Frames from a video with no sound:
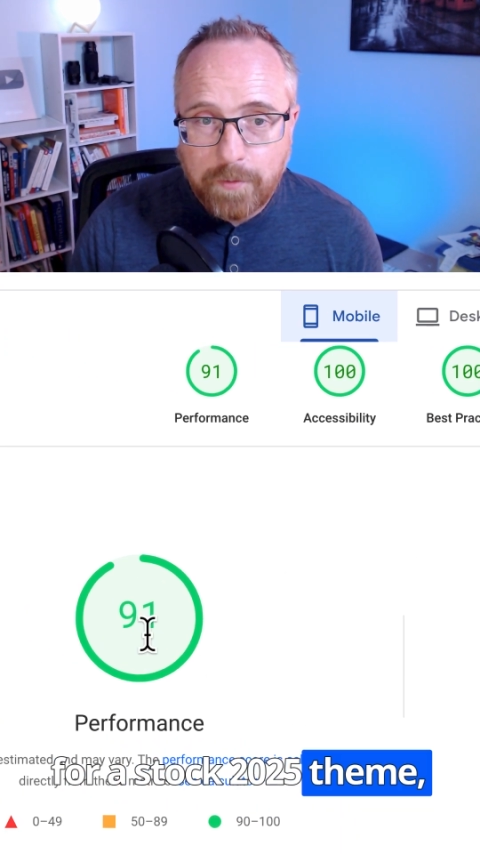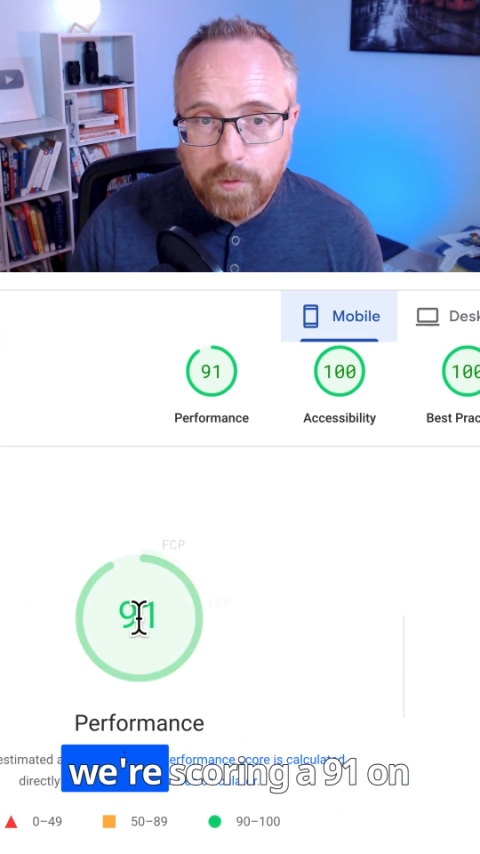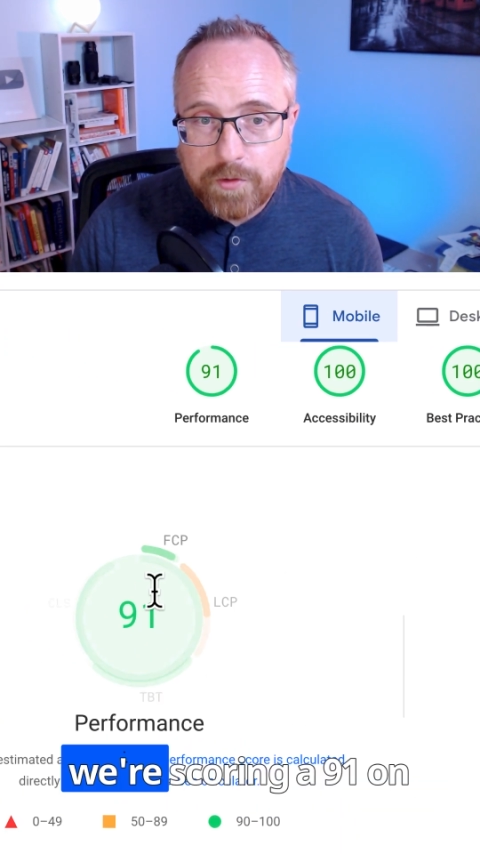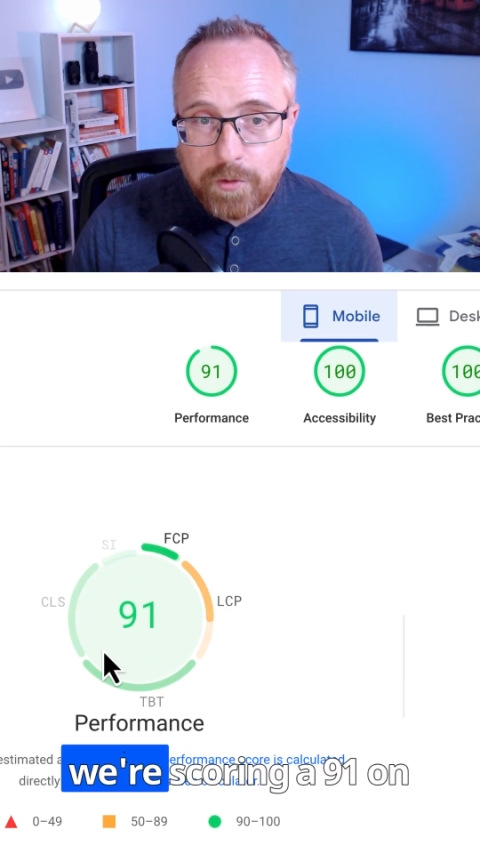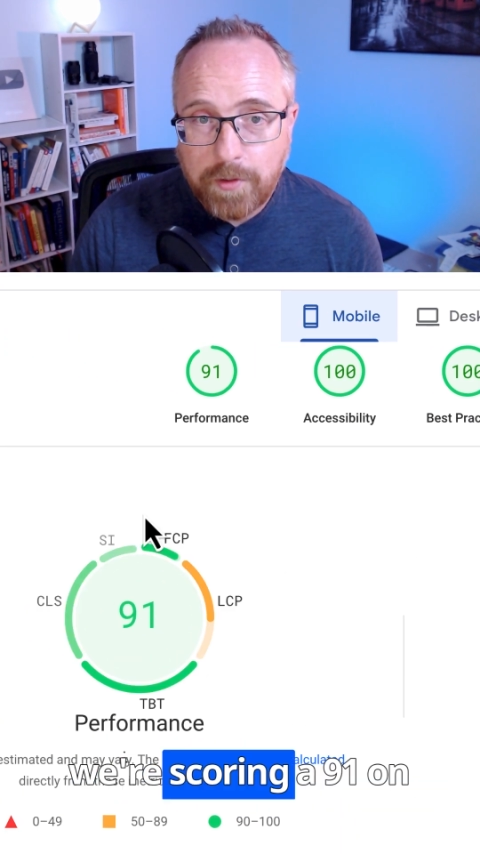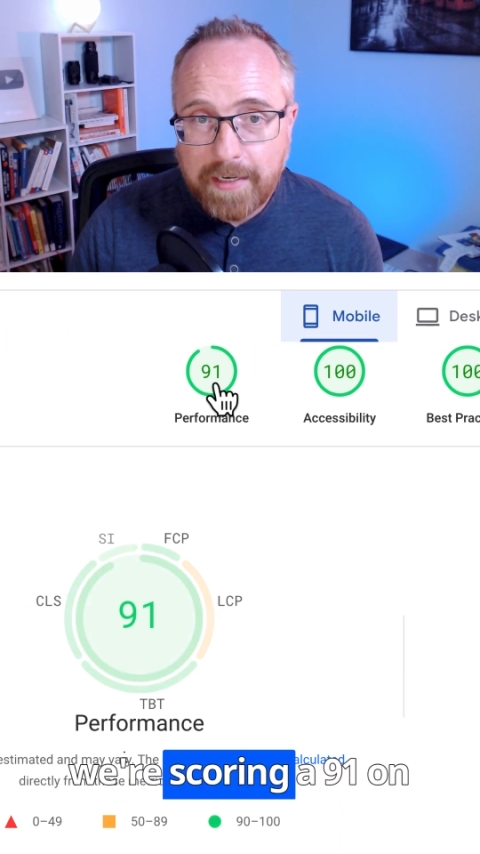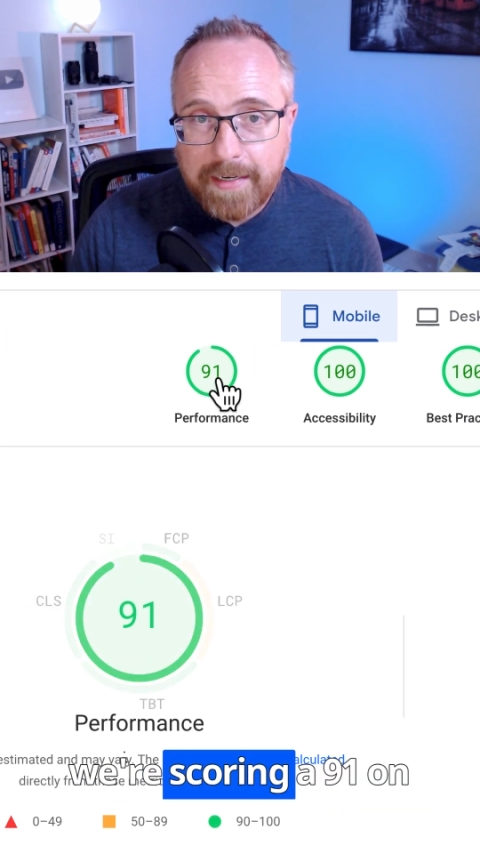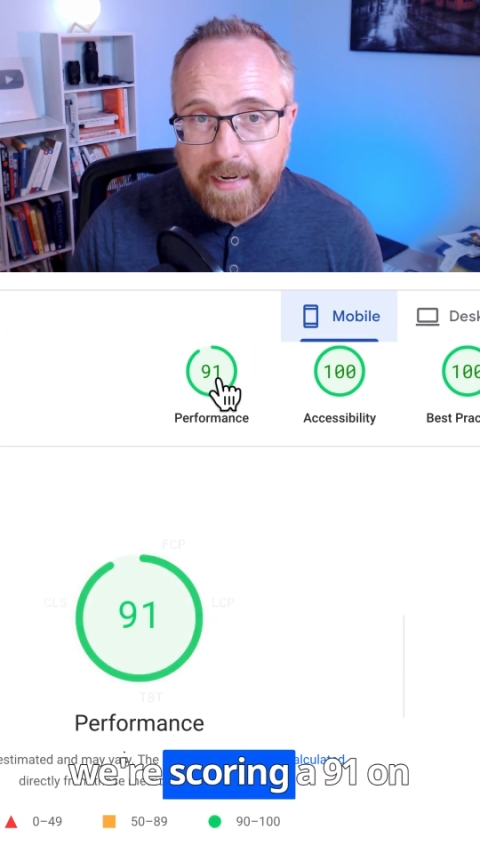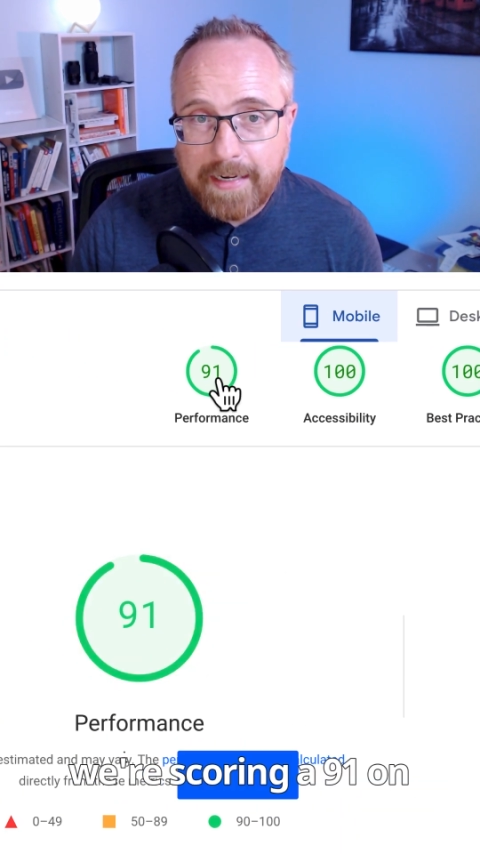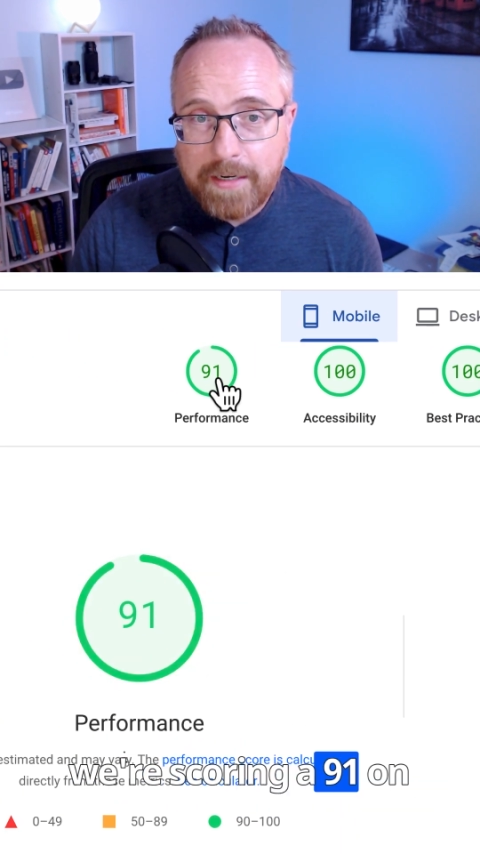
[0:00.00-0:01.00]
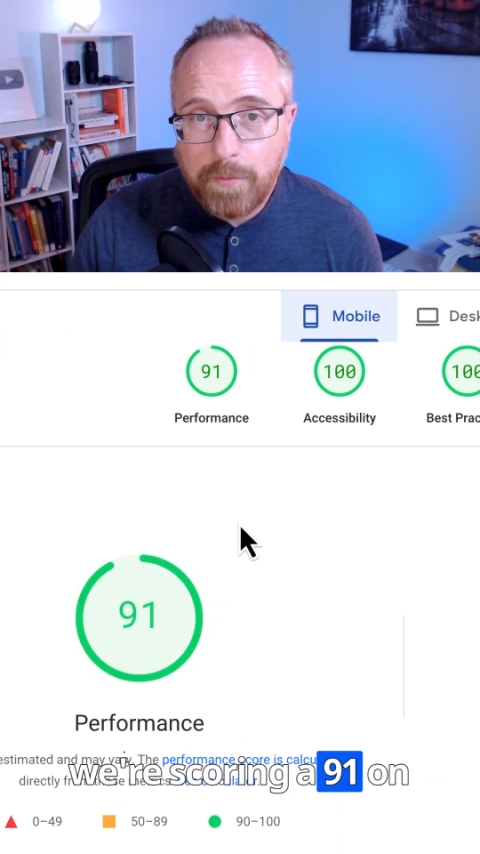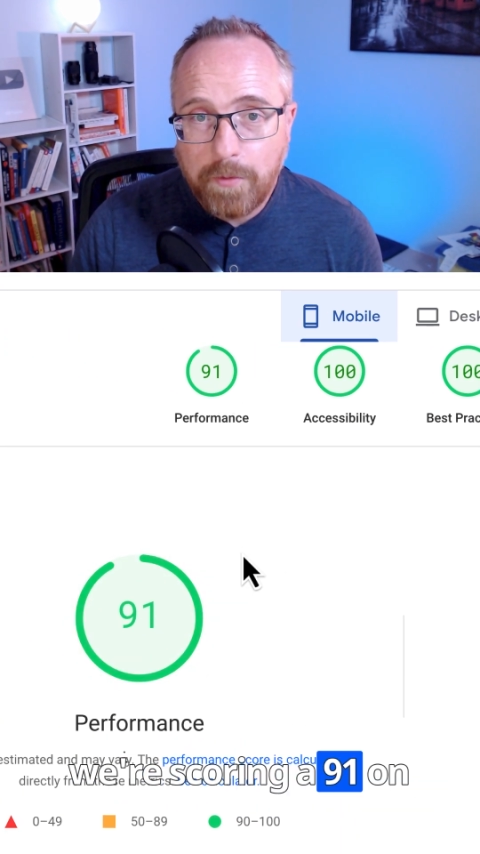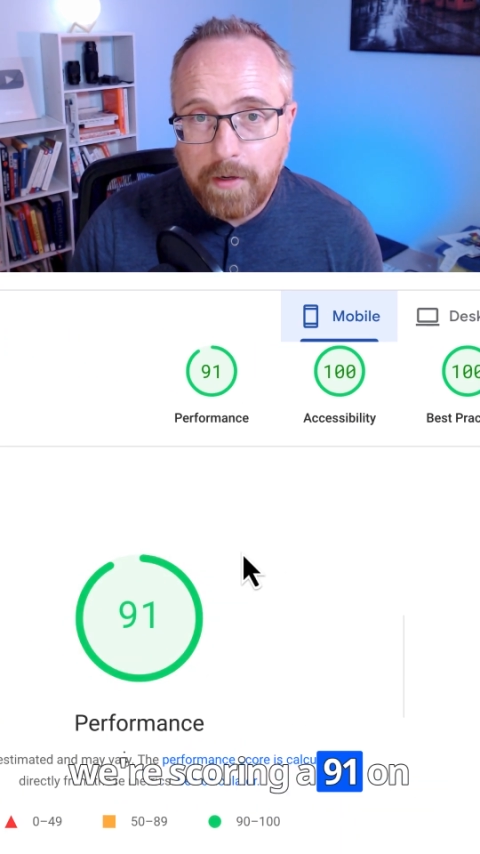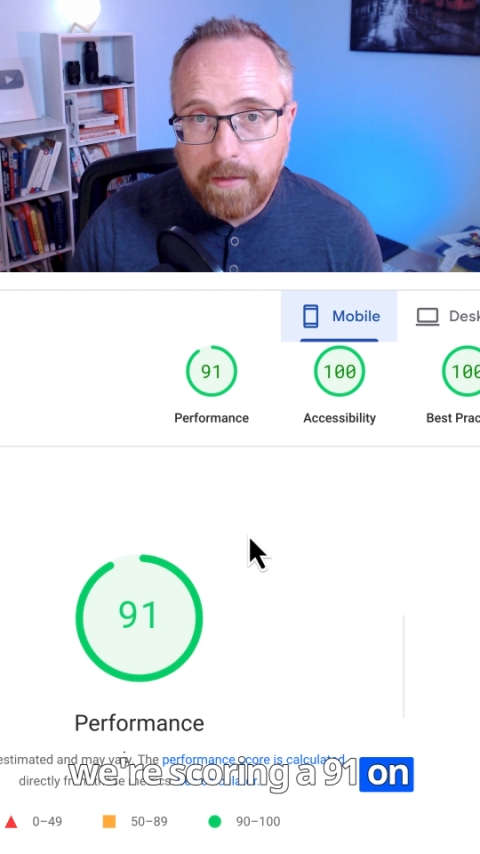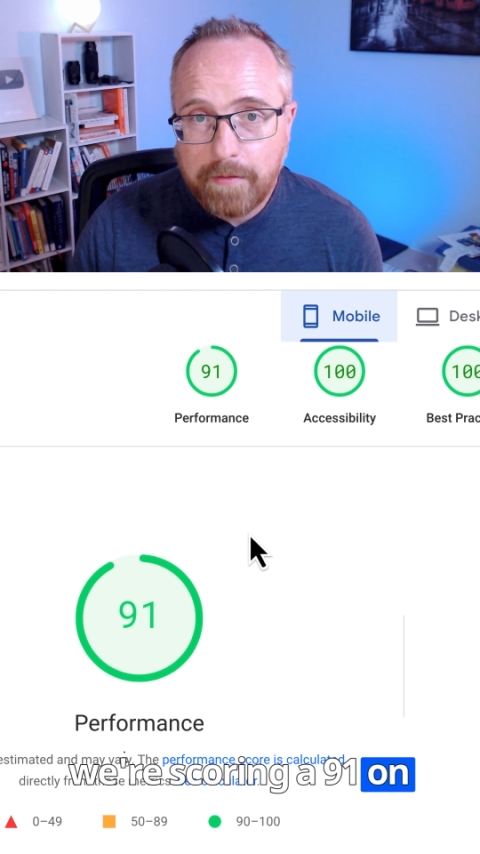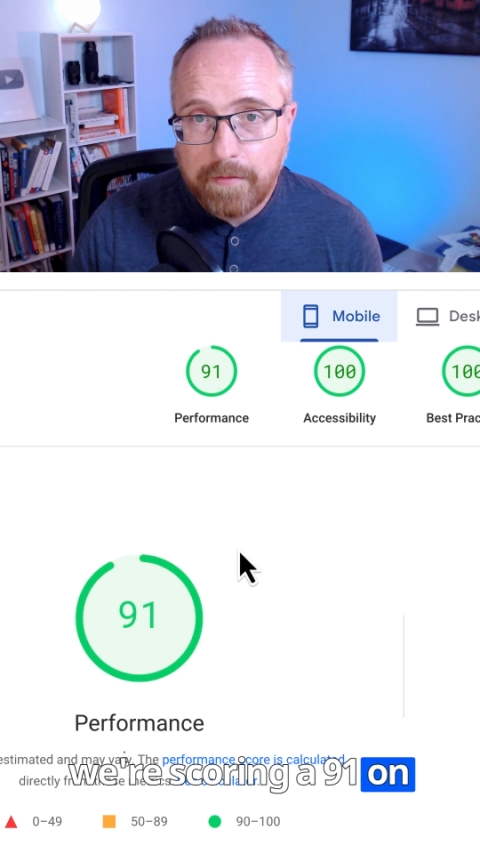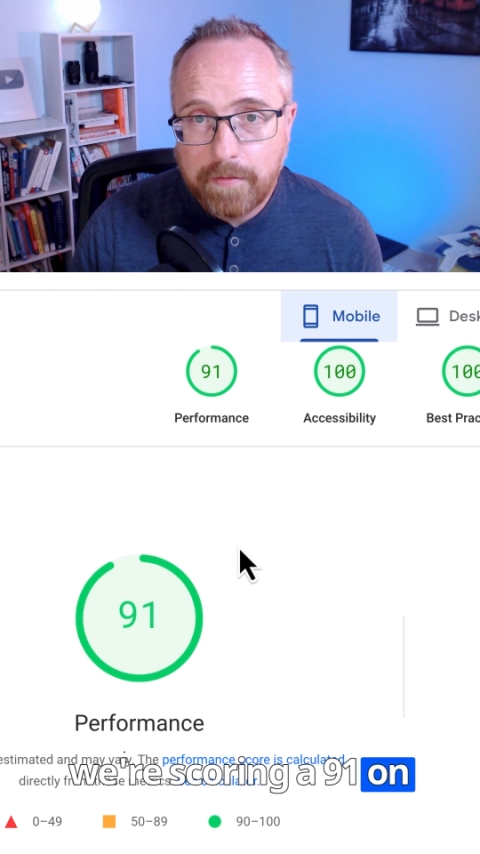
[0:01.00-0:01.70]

we're scoring a 91